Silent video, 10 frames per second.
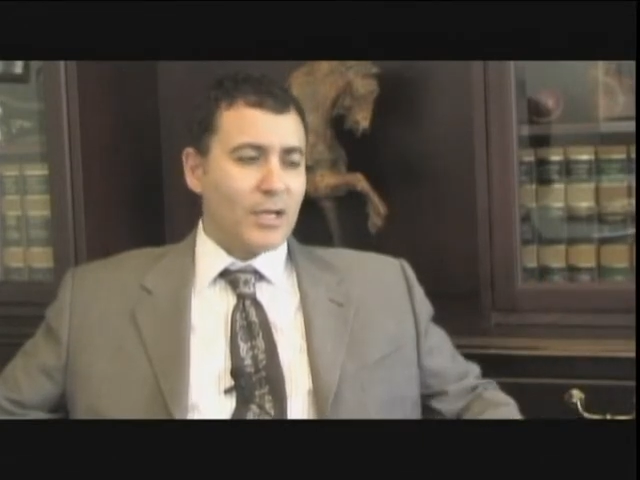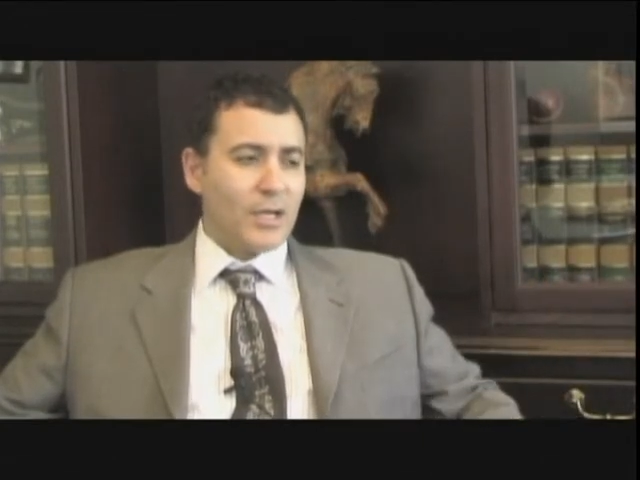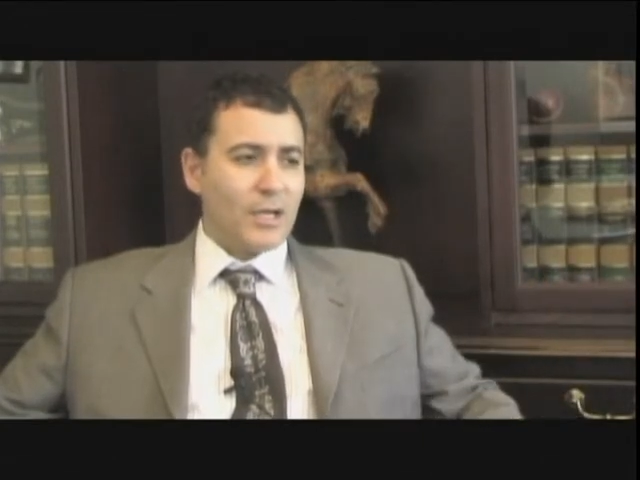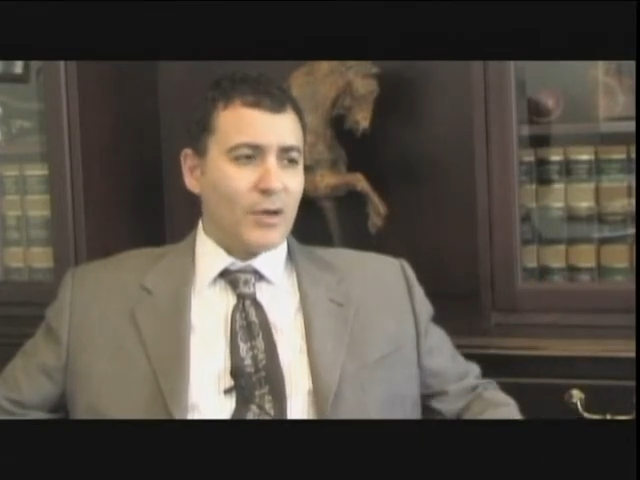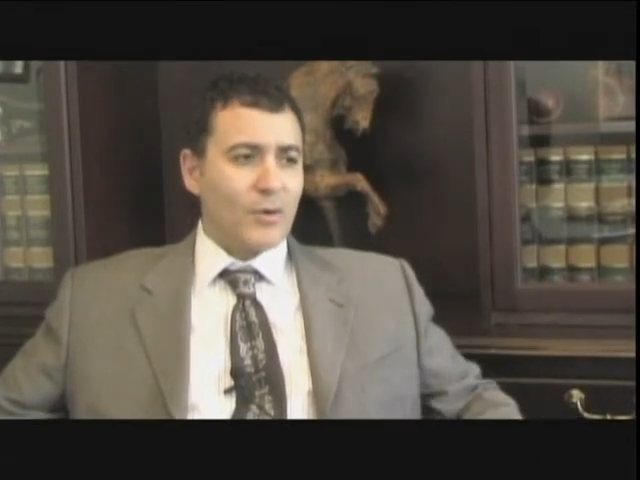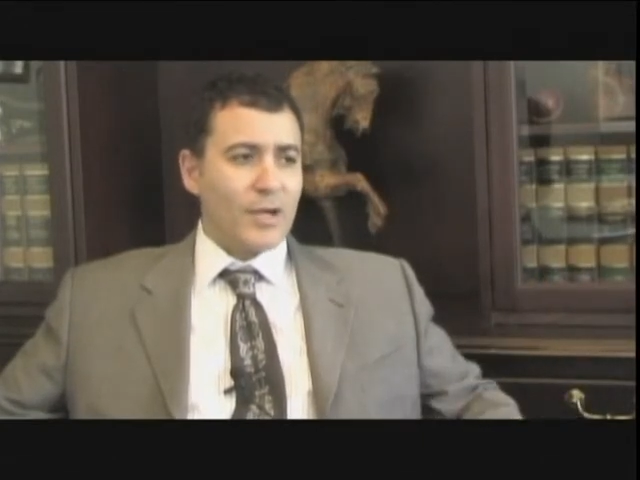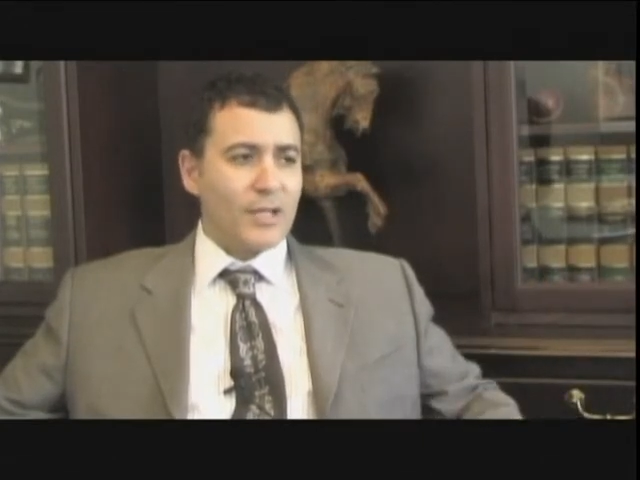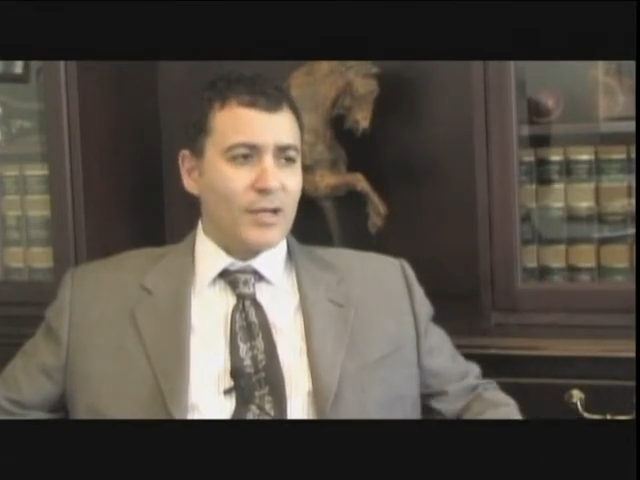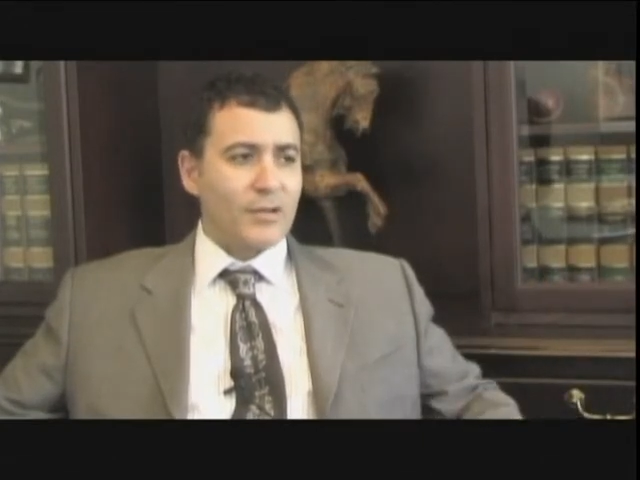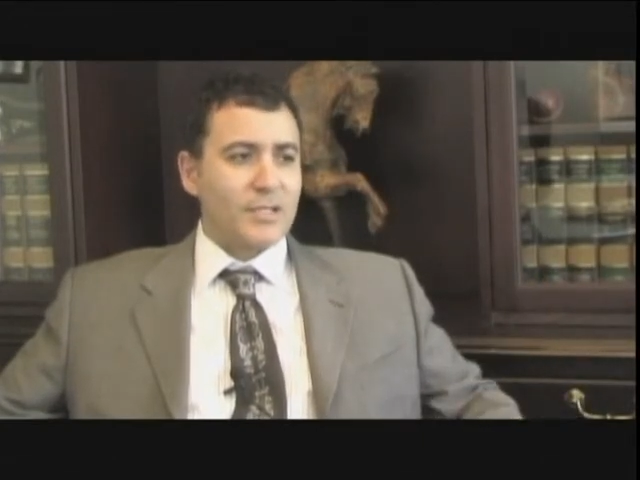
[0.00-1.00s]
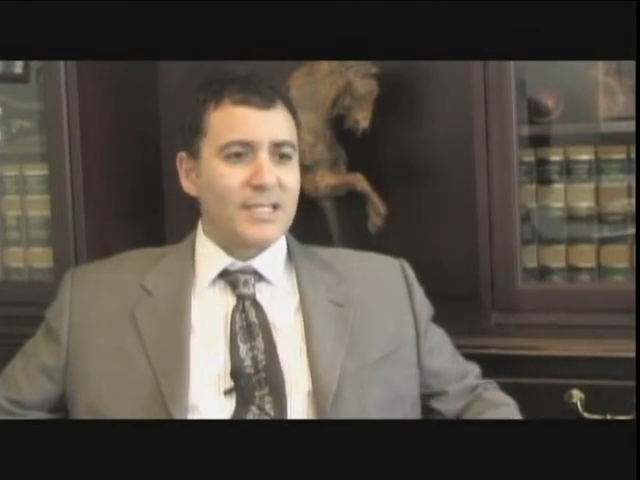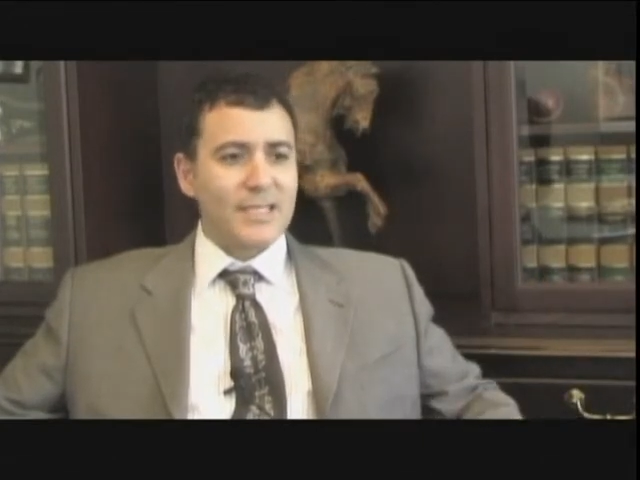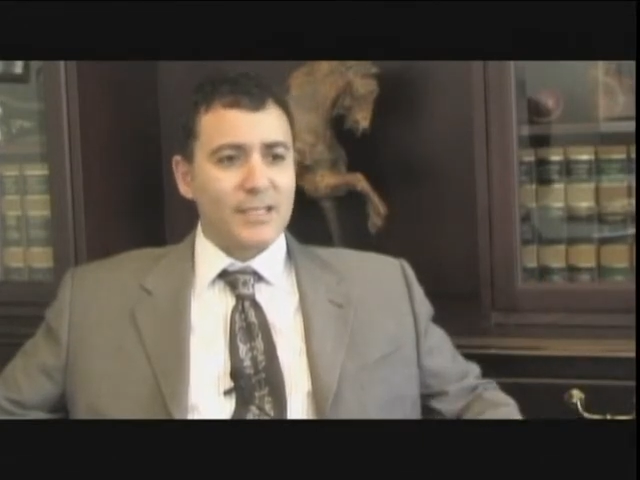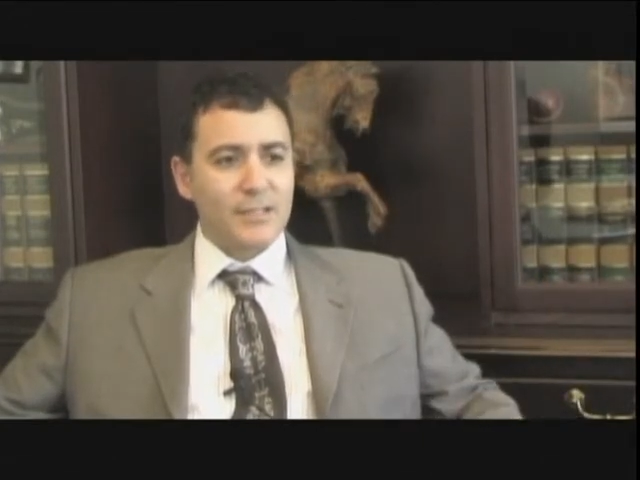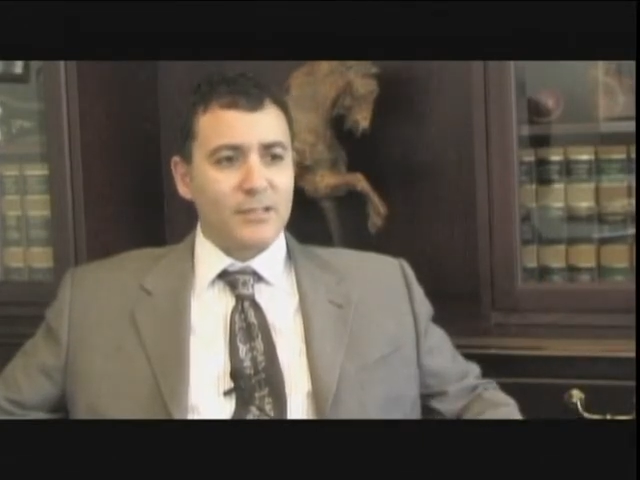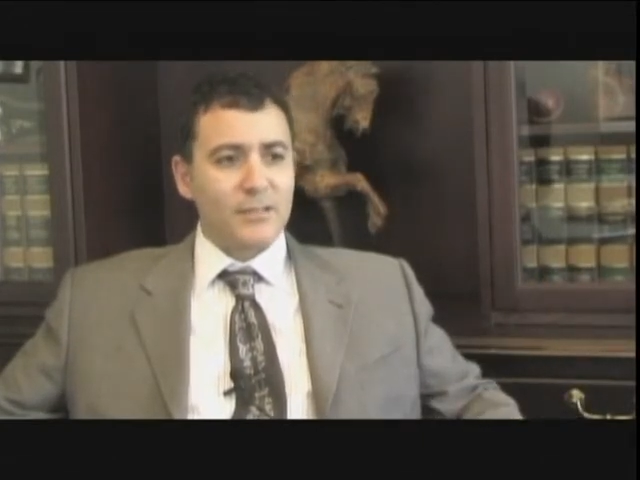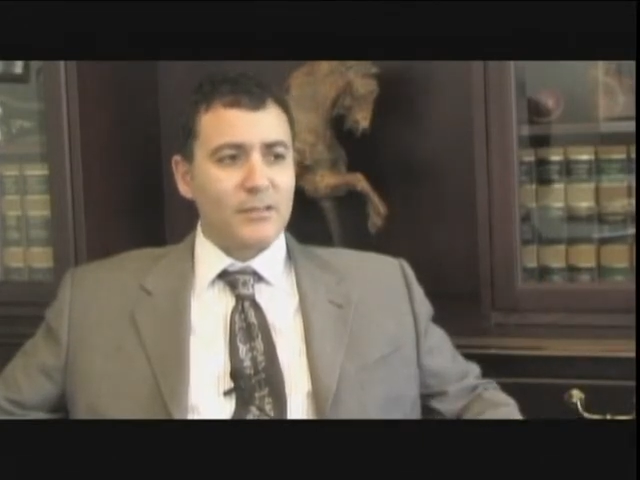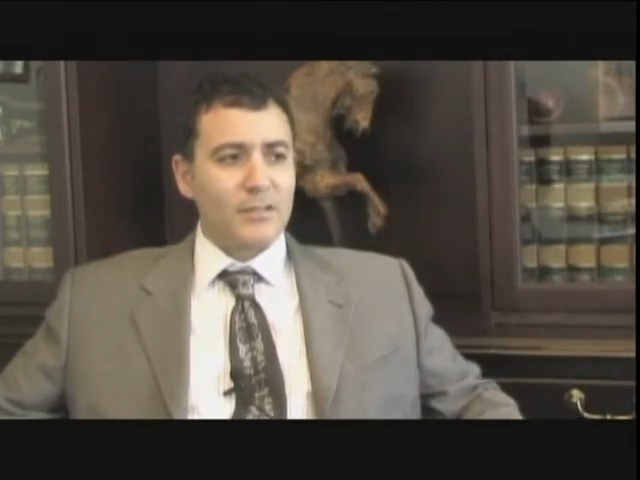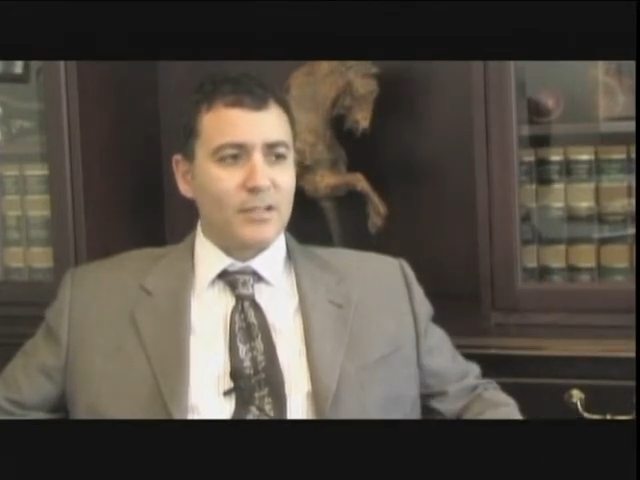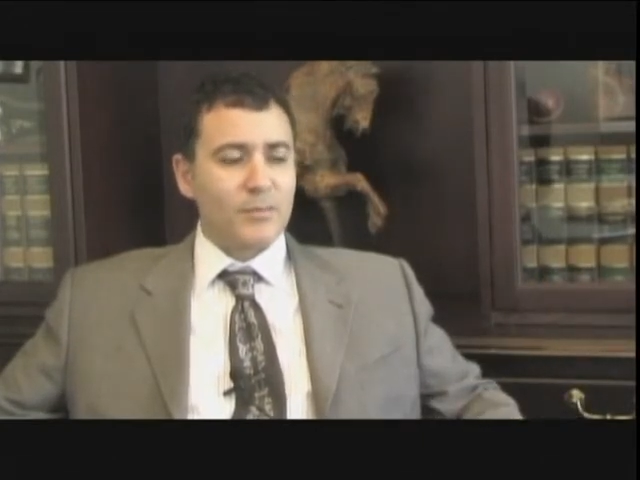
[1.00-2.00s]
uh, or any other
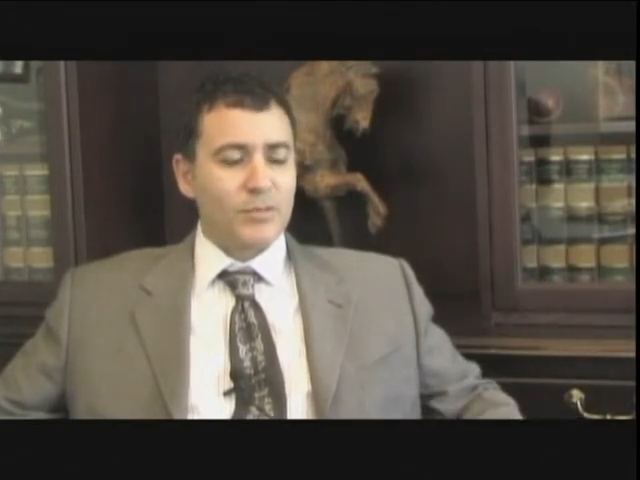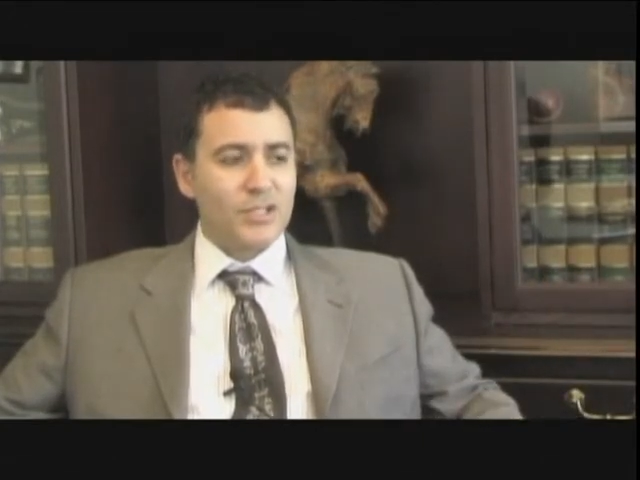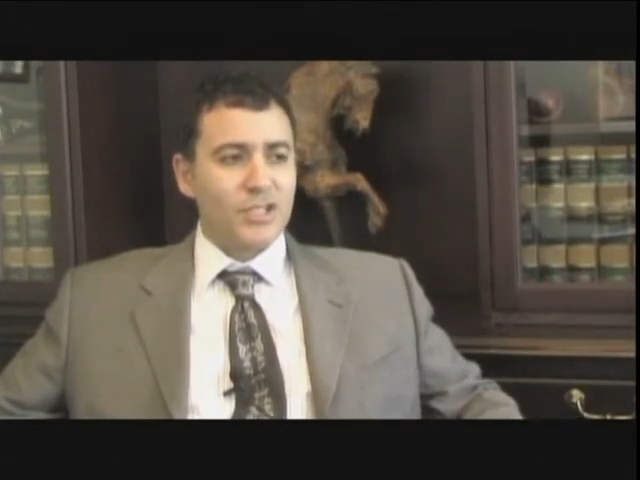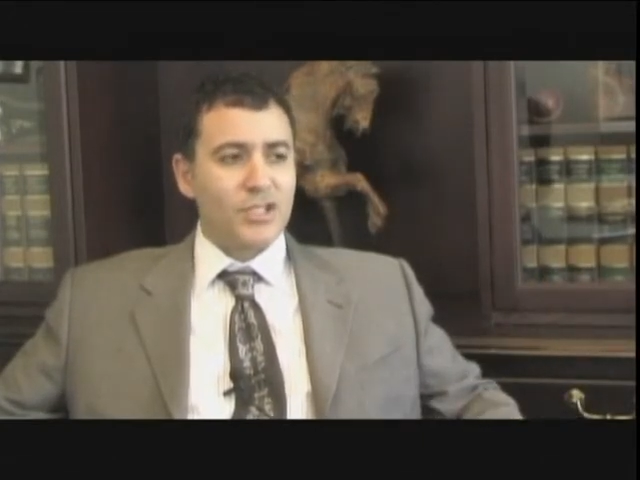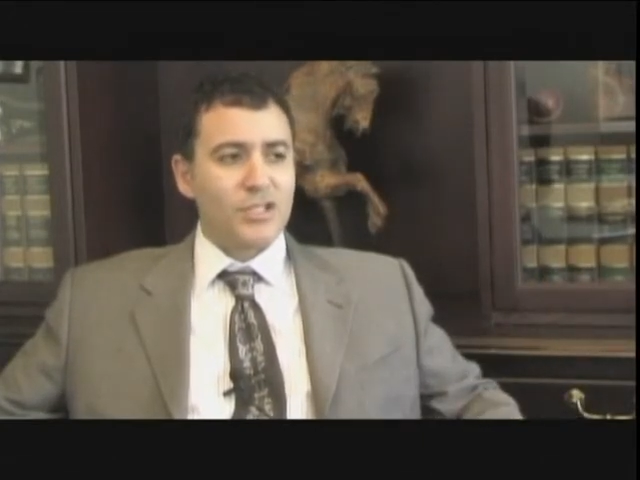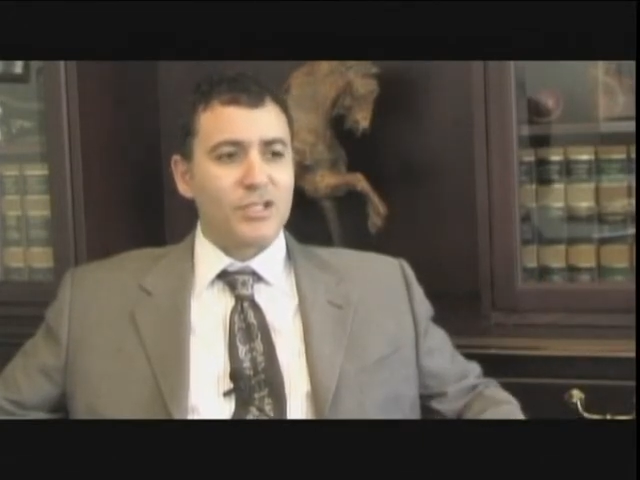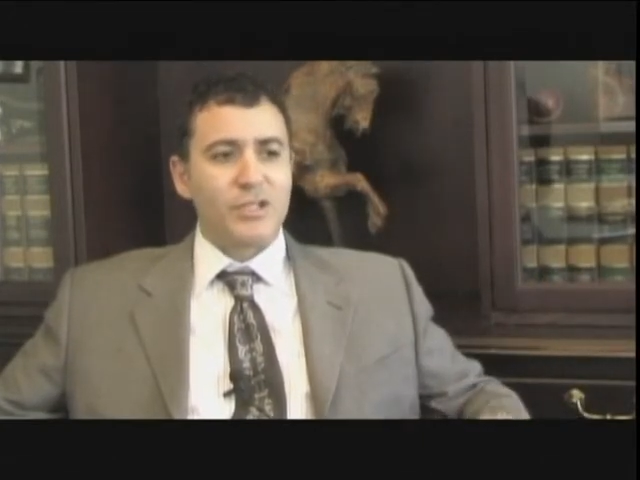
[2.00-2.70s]
skilled uh, positions,